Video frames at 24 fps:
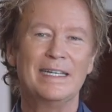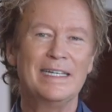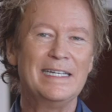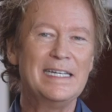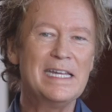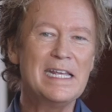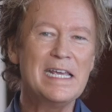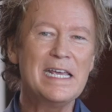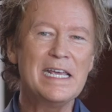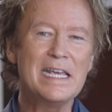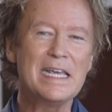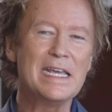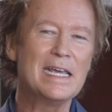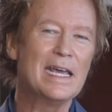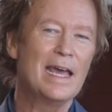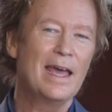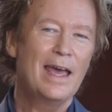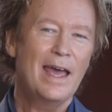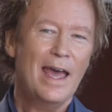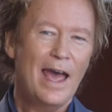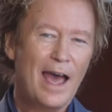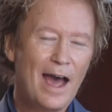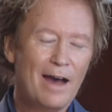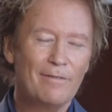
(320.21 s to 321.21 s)

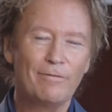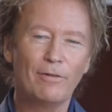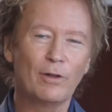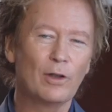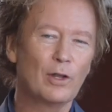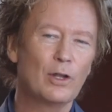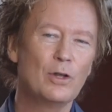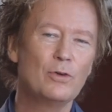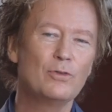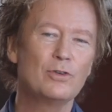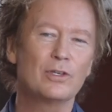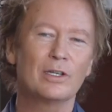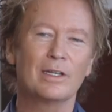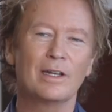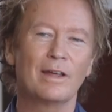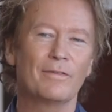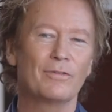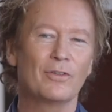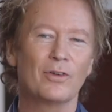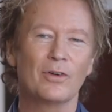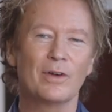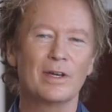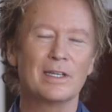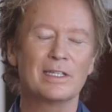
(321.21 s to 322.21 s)
de-evolution, if
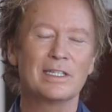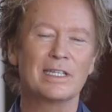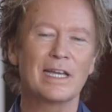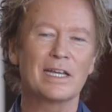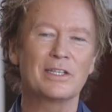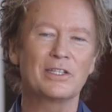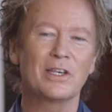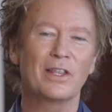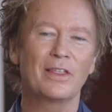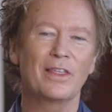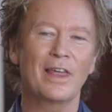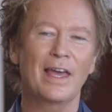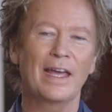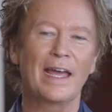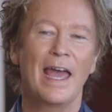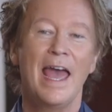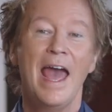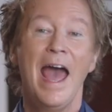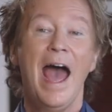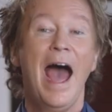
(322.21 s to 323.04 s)
there is such a thing.